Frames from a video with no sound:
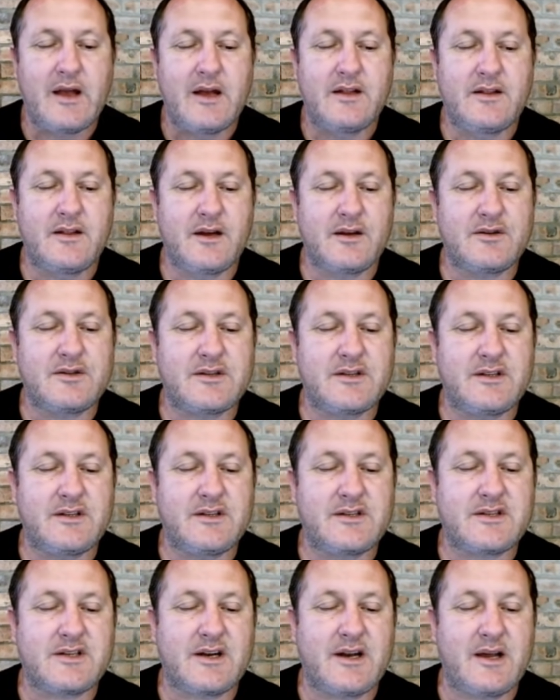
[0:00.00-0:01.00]
Notes a
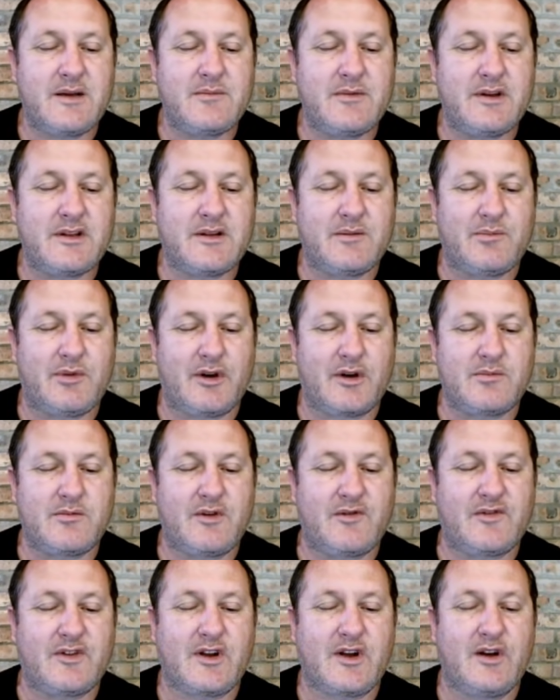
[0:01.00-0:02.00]
disclaimer at the bottom
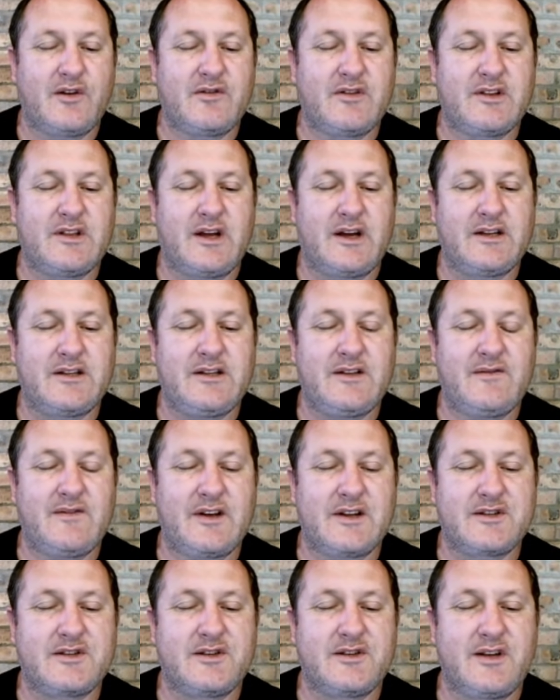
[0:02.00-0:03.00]
of the COVID-19
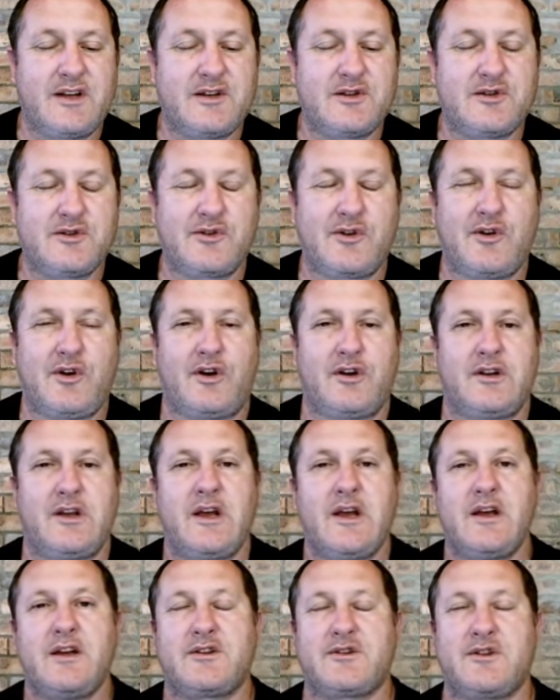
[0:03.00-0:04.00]
vaccination card.
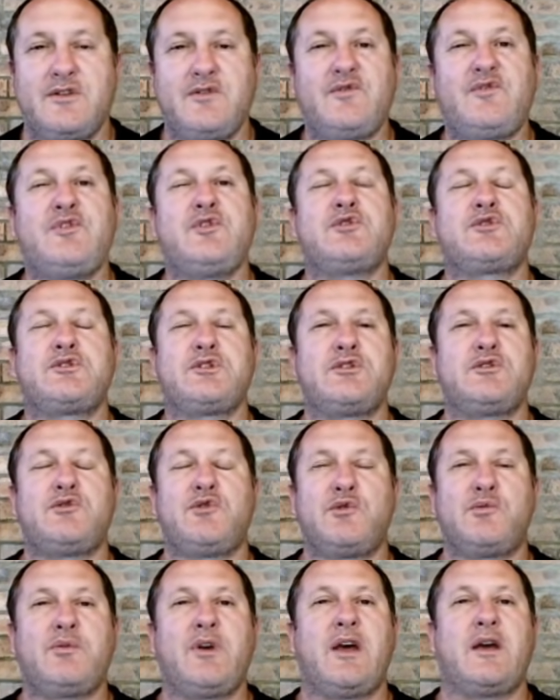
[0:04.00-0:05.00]
So in future,
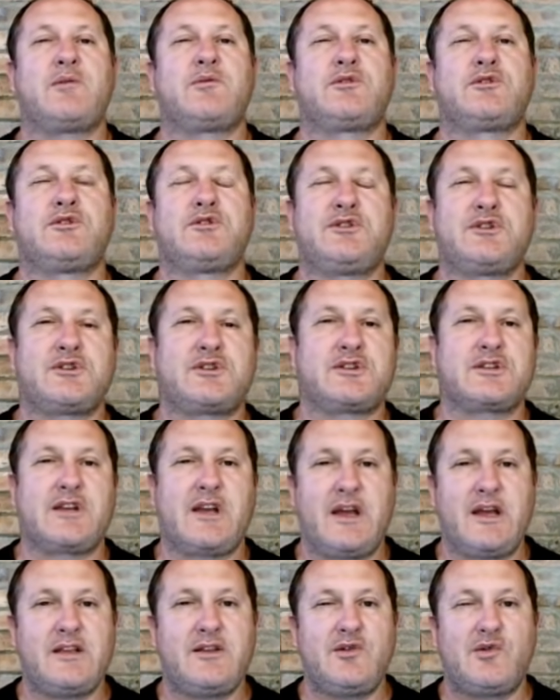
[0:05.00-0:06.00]
you'll be able to just
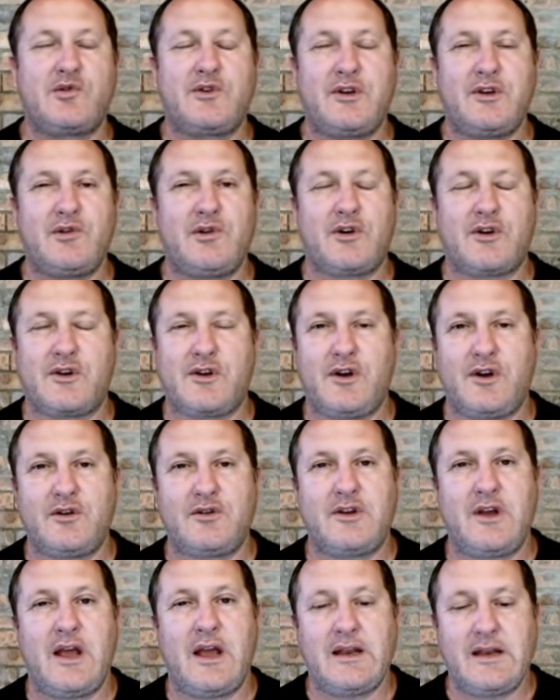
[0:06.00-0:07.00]
scan your QR
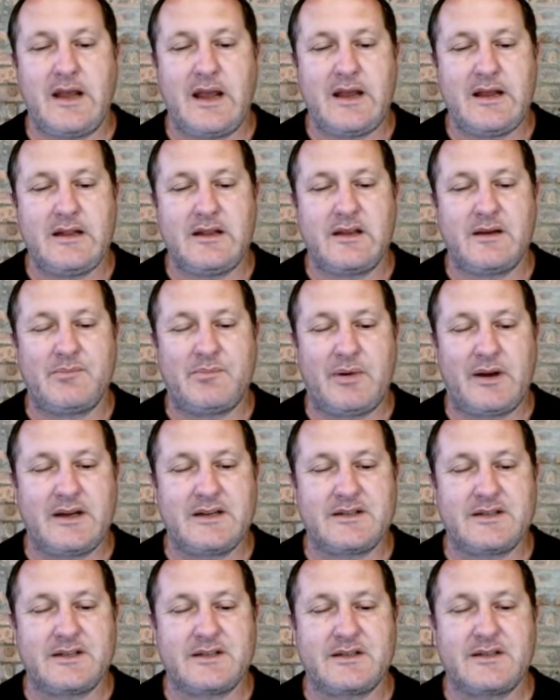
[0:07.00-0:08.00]
code and enter
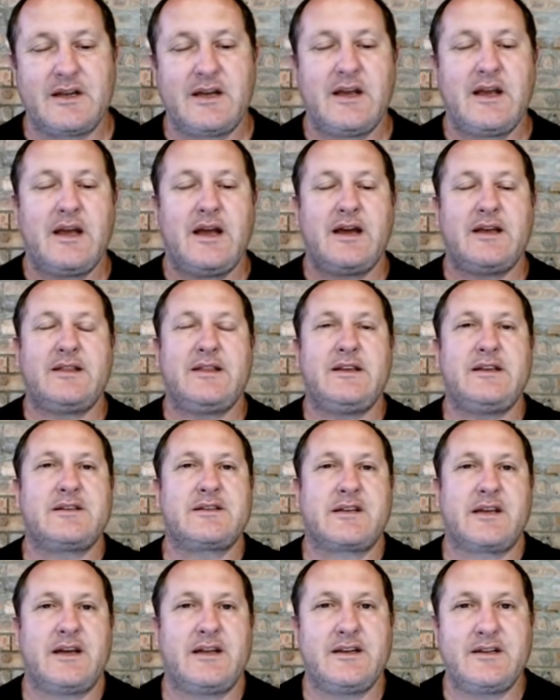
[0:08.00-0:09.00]
places, and
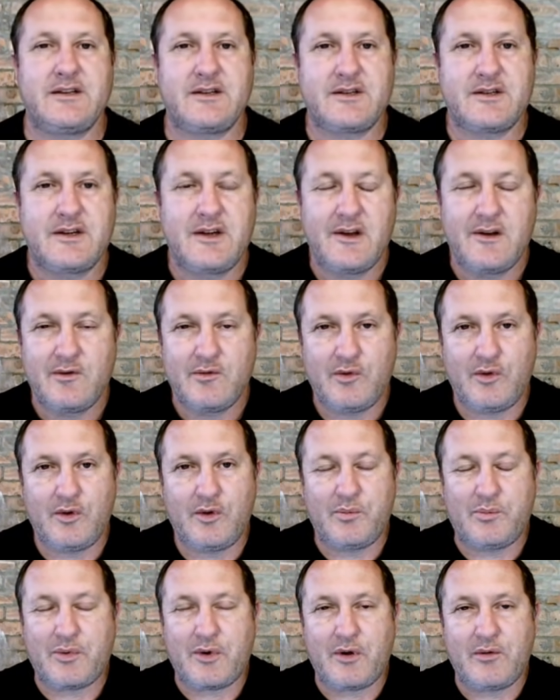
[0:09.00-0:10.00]
these scanners
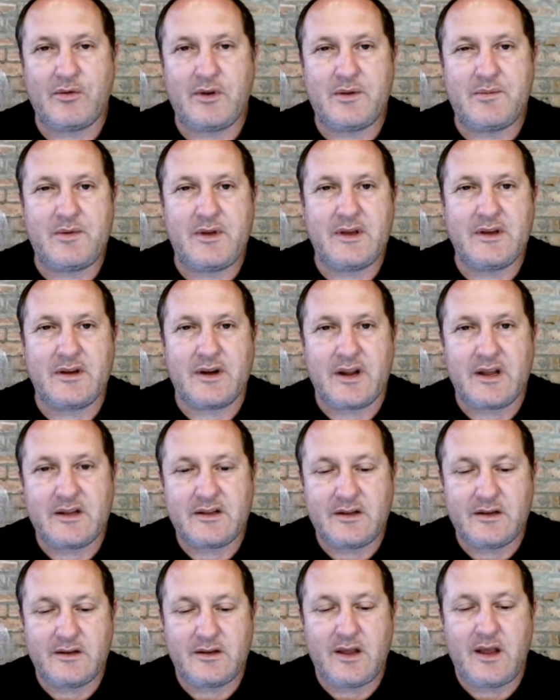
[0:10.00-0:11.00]
will probably be
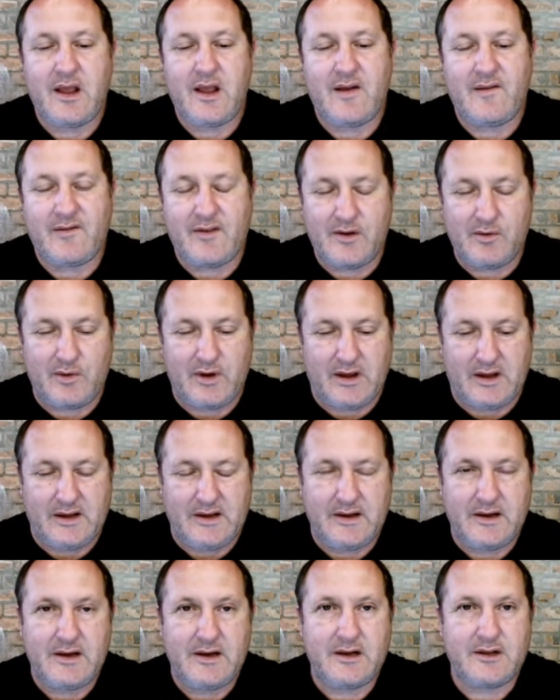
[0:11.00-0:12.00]
erected everywhere.
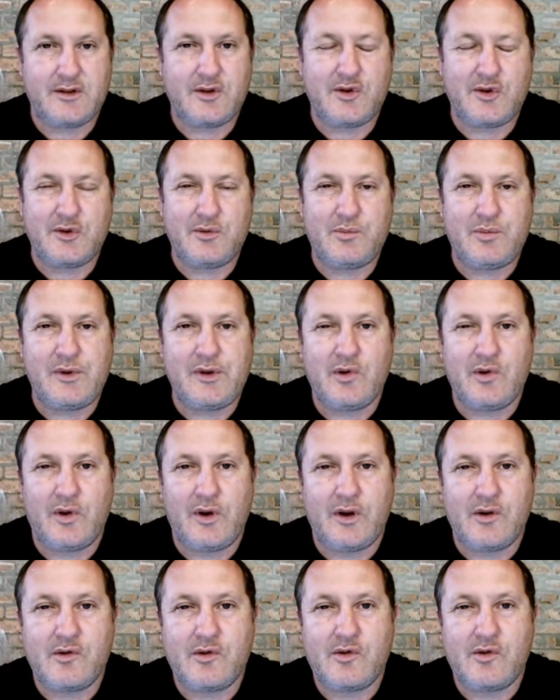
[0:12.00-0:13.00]
It could be your
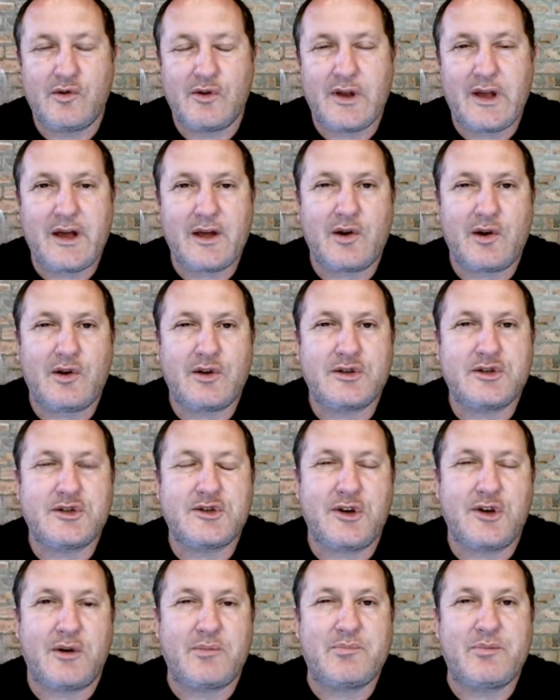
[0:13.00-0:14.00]
local garage,
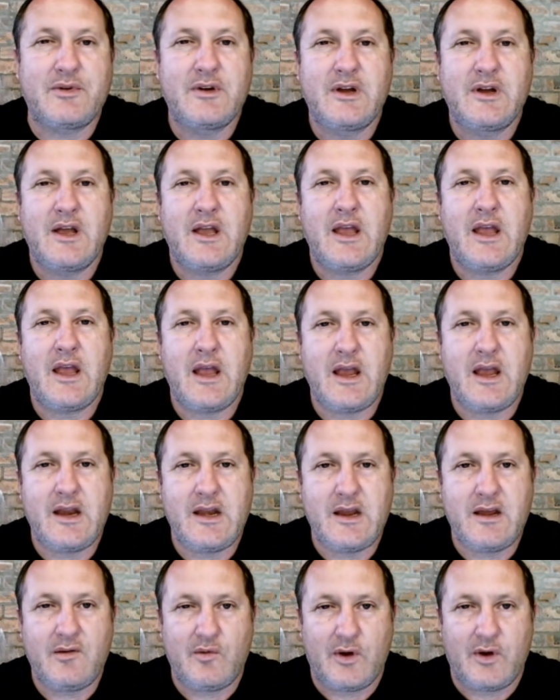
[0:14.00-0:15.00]
shop,
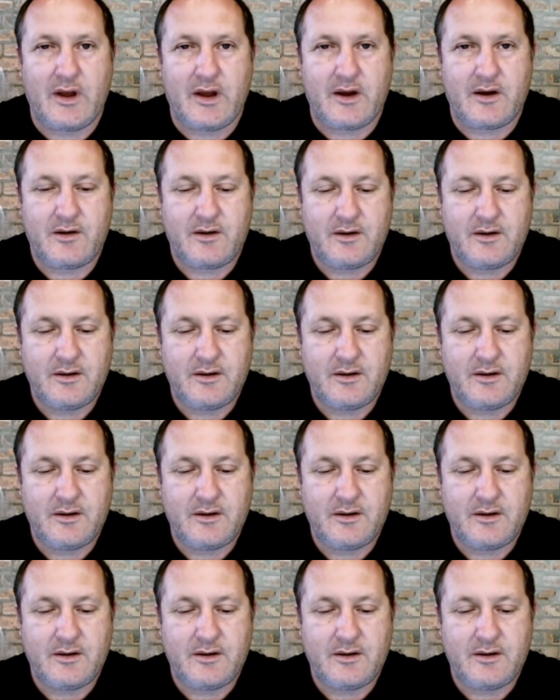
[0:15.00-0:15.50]
anywhere.